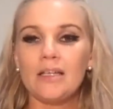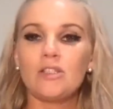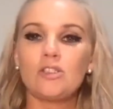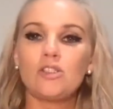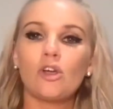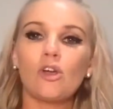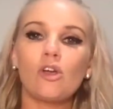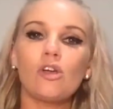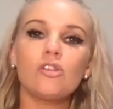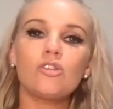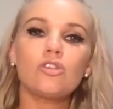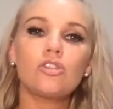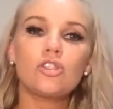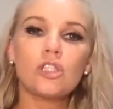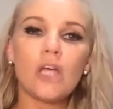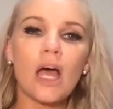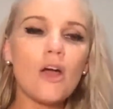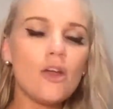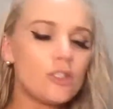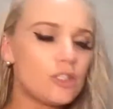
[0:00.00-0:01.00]
So
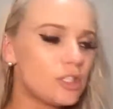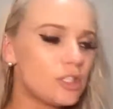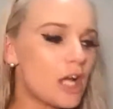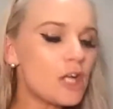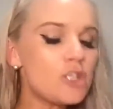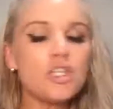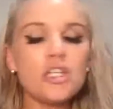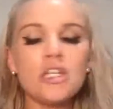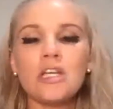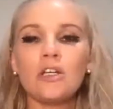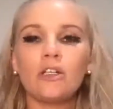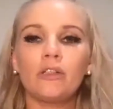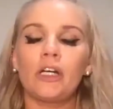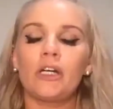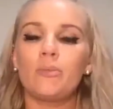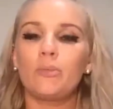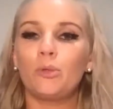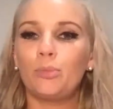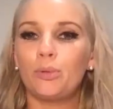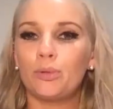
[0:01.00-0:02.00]
such an
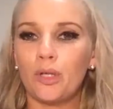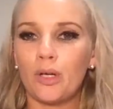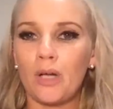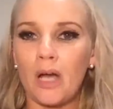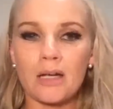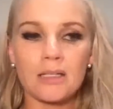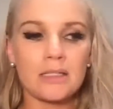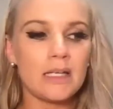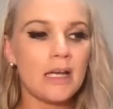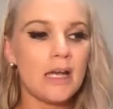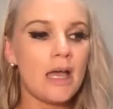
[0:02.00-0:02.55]
incredible product.